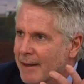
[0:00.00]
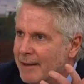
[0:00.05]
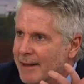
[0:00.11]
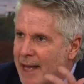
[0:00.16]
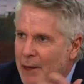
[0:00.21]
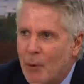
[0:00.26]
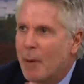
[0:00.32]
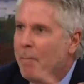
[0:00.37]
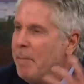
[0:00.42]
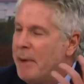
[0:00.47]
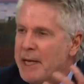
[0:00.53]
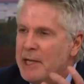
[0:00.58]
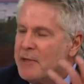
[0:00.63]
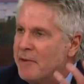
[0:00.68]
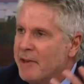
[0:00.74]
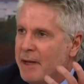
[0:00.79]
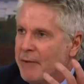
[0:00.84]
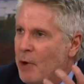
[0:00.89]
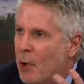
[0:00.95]
They don't want peace
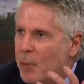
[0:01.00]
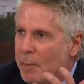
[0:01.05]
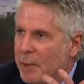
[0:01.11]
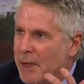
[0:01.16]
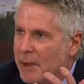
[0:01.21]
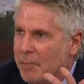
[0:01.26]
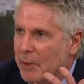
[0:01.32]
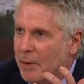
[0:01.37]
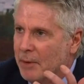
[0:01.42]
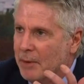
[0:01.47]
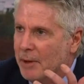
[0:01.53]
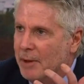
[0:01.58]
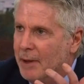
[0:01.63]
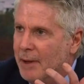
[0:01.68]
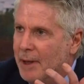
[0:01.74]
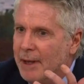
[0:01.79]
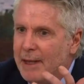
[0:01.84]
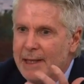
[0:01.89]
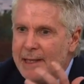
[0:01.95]
for their own people.
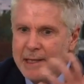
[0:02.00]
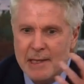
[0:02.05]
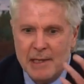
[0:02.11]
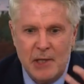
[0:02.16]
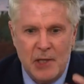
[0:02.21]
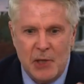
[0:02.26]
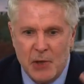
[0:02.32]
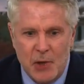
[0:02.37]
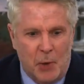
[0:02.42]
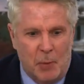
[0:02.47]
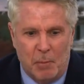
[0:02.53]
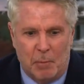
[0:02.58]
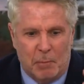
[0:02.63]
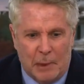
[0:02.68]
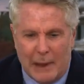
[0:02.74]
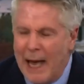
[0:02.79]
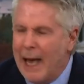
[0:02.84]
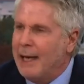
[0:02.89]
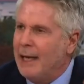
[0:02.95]
This is just so
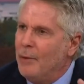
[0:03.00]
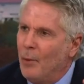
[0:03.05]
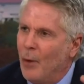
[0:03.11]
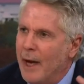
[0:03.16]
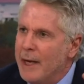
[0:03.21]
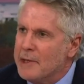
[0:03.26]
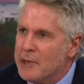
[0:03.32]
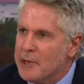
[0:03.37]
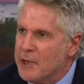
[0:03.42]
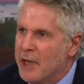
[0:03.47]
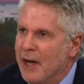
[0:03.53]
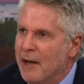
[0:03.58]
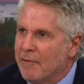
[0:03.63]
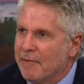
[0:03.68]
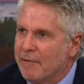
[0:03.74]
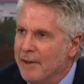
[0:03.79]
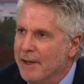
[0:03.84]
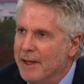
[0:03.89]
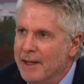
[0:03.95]
black and white
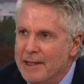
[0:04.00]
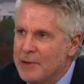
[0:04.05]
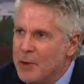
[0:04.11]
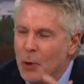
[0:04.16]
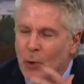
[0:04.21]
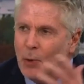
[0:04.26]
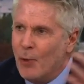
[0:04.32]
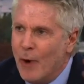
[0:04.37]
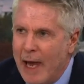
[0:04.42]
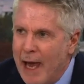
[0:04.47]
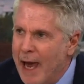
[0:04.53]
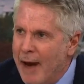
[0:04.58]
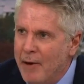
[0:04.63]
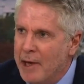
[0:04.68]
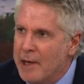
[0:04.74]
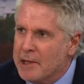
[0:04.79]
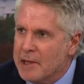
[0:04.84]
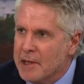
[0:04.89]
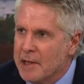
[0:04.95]
stuff. There's no gray
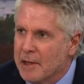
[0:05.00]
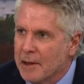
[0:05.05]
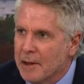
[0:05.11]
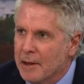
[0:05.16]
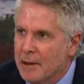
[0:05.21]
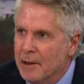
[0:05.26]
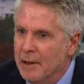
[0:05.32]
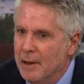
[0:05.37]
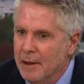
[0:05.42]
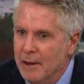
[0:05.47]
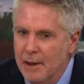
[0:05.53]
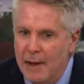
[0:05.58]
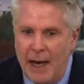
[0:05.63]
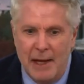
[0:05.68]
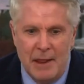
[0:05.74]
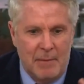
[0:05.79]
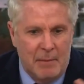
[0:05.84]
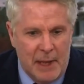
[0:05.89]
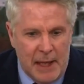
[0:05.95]
areas here.
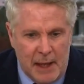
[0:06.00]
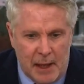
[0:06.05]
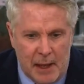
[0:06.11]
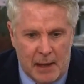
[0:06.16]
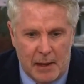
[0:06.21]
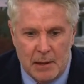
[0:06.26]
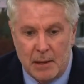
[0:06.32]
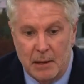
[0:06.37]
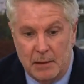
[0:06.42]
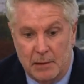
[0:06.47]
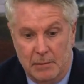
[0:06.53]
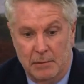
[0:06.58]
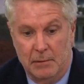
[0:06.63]
And the media is like,